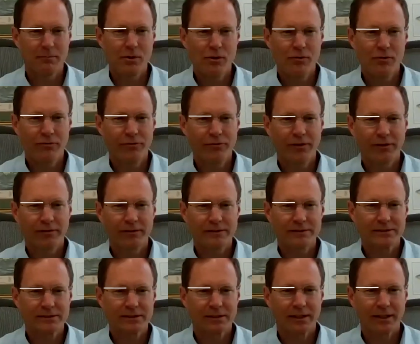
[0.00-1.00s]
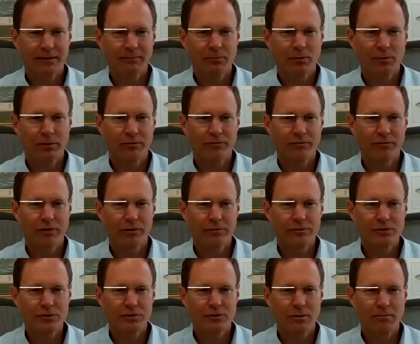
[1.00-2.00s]
move that the select board
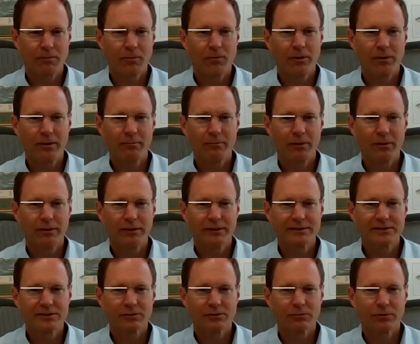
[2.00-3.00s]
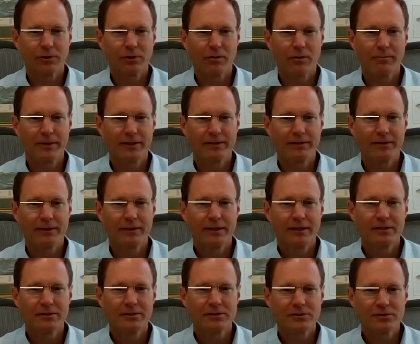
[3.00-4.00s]
vote to appoint Melissa Roman
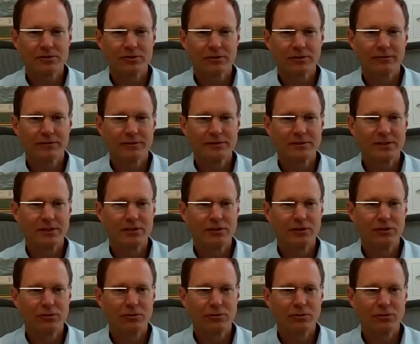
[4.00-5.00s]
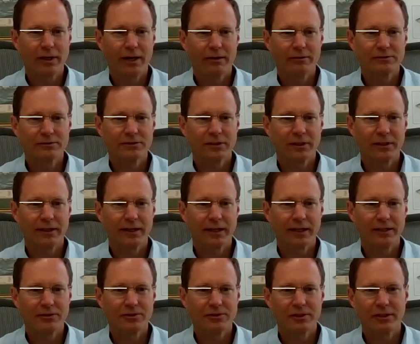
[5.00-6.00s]
to serve as the new Council on
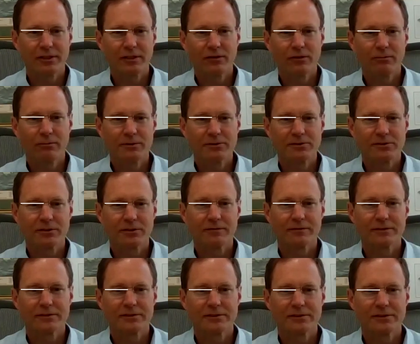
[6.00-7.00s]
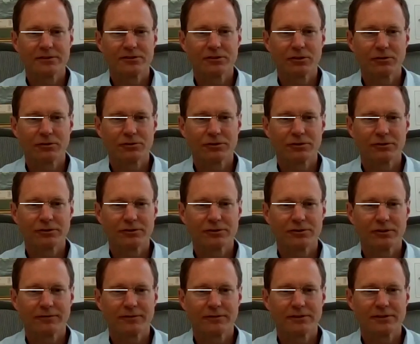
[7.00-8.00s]
Aging and Human Services Social
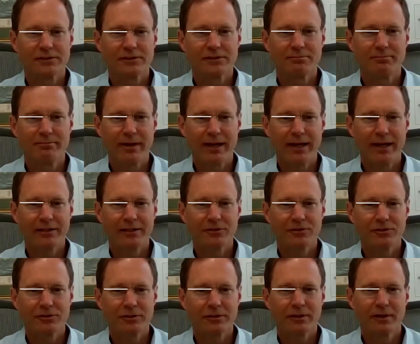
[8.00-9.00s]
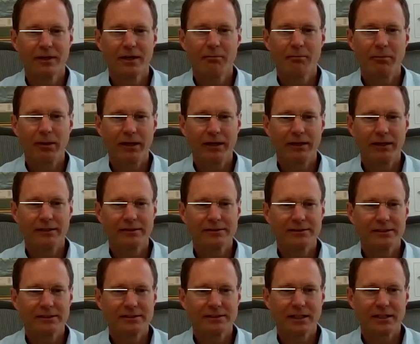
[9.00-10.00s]
Services Manager, pending
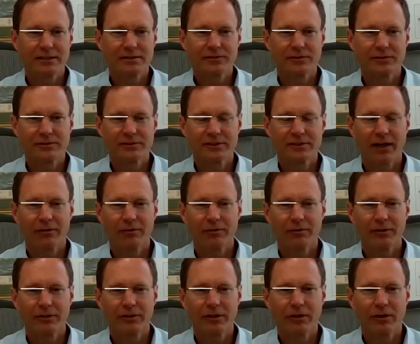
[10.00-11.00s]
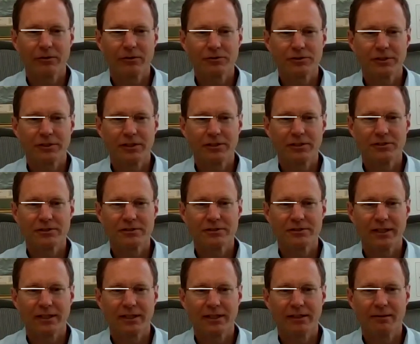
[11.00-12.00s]
successful salary
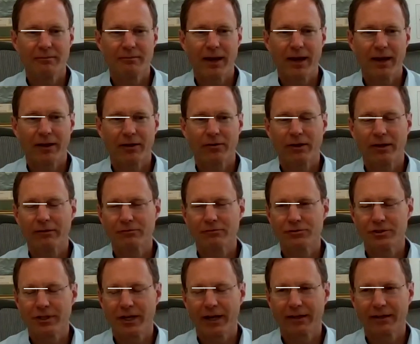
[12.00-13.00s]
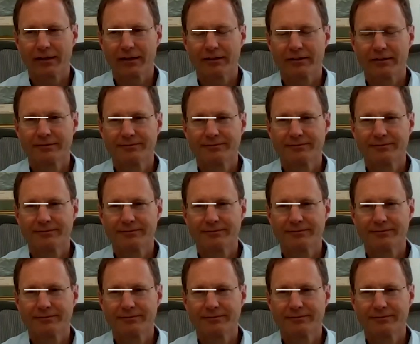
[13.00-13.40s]
negotiations and a background check.